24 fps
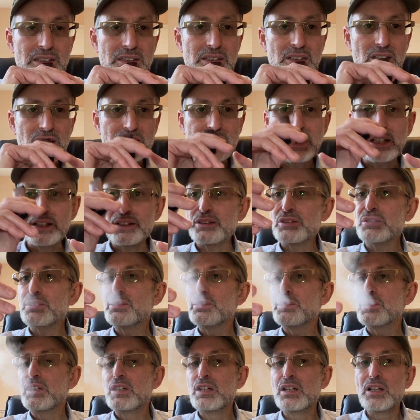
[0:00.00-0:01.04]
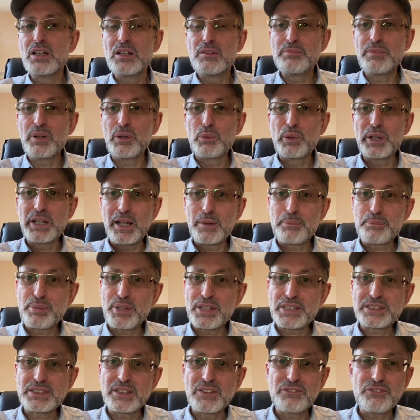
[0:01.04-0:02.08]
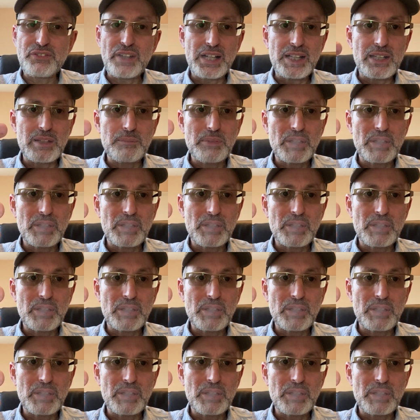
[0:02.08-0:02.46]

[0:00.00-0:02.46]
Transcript: Cut out. But when I press the fire